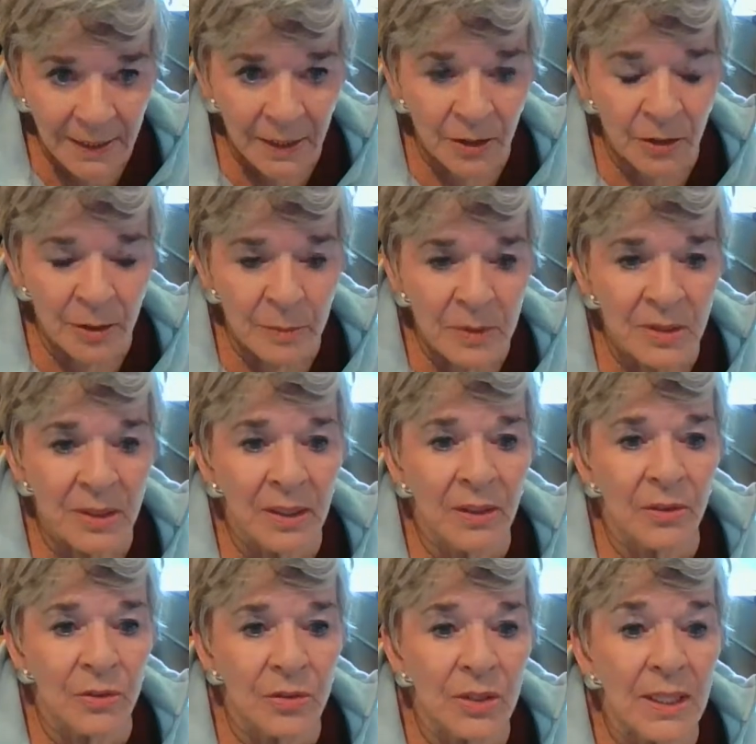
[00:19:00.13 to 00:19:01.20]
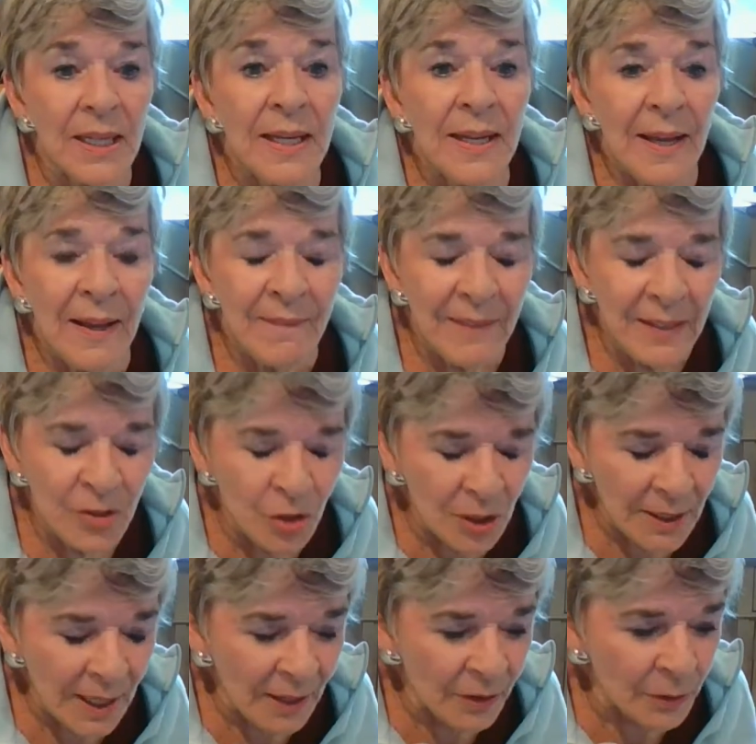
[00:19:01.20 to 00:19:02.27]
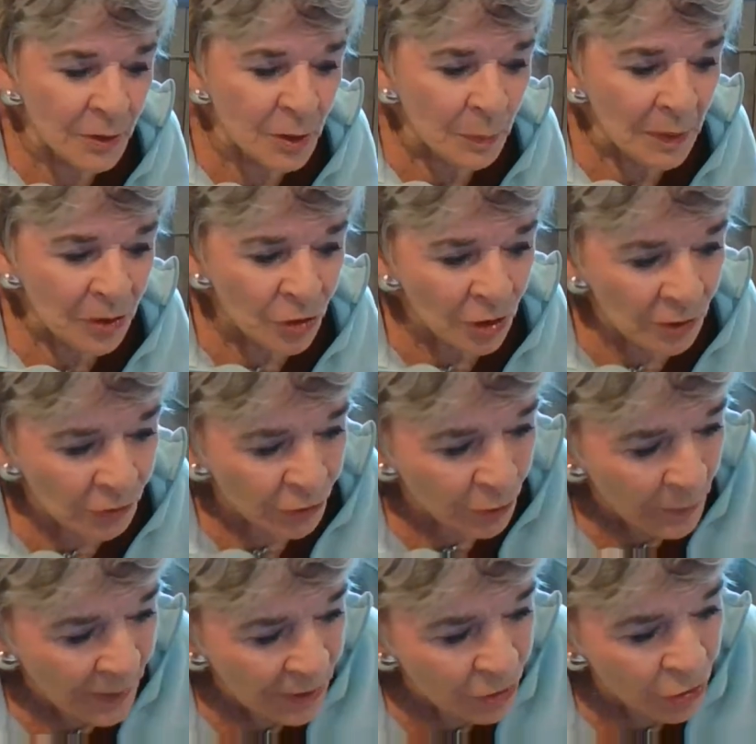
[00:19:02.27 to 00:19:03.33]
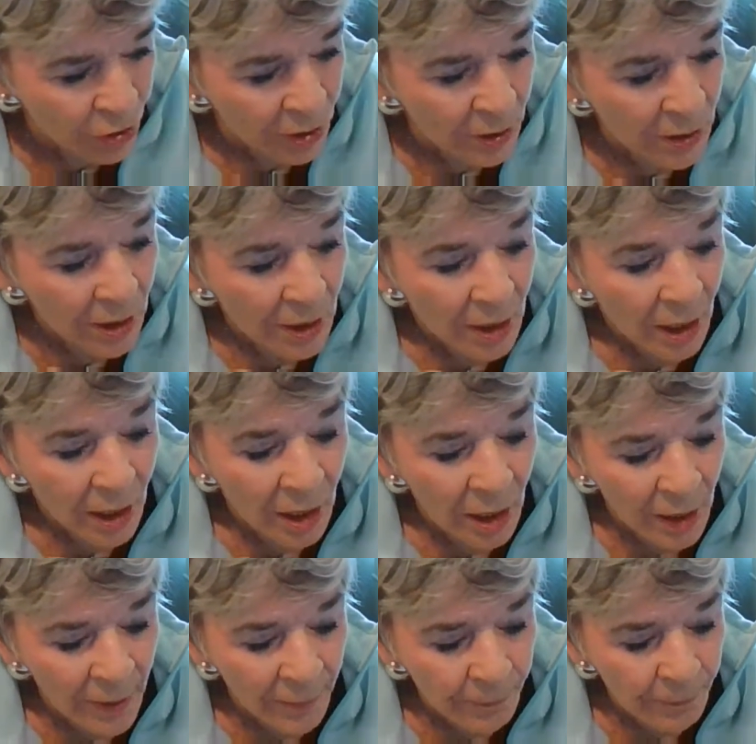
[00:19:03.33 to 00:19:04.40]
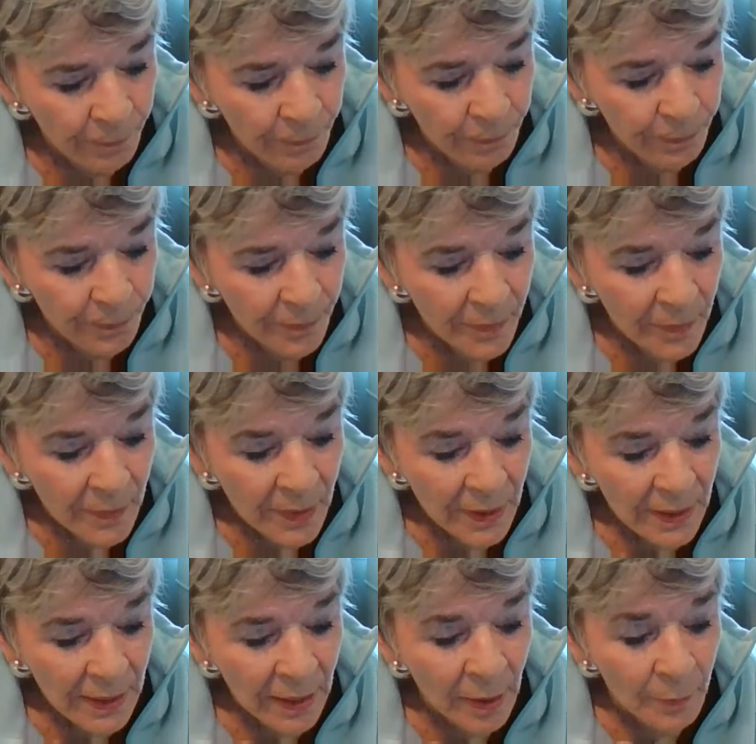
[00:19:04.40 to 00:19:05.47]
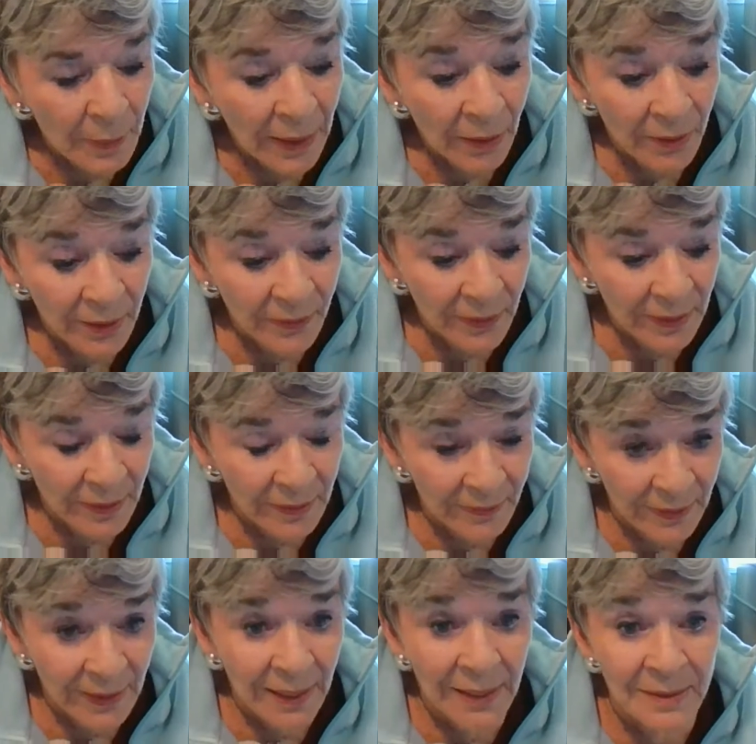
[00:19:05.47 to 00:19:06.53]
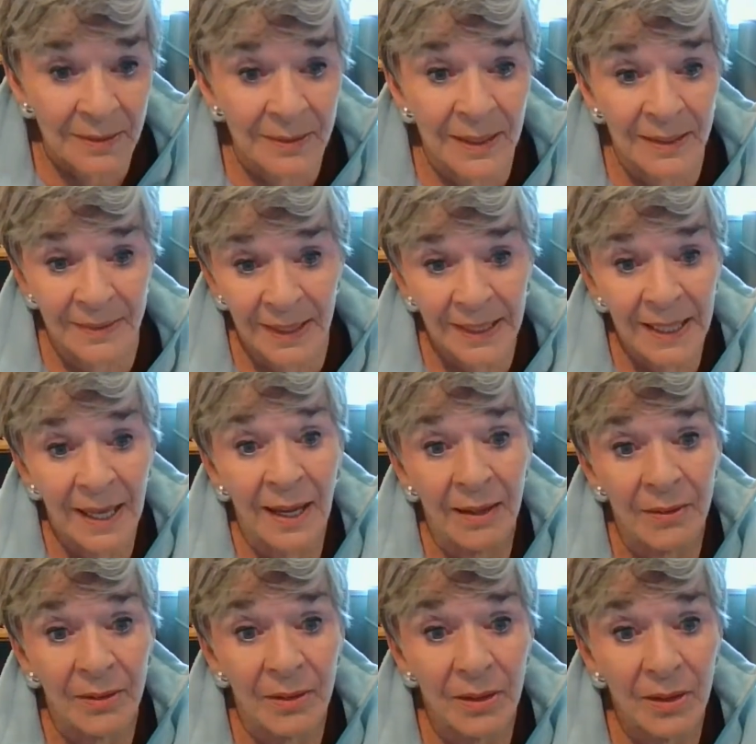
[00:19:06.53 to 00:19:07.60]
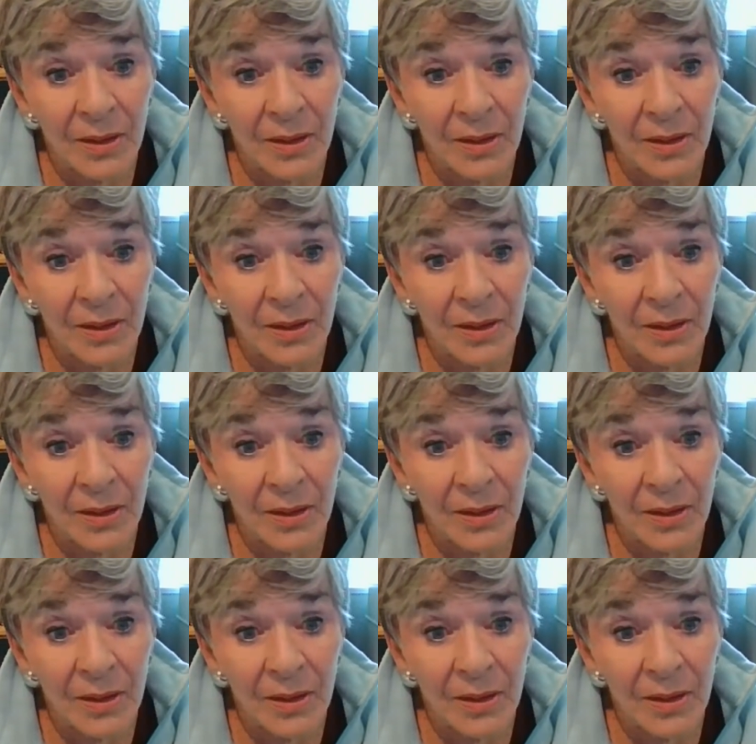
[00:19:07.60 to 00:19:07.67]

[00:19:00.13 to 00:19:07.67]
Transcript: care of themselves, and they should gather as much information about it as that they can,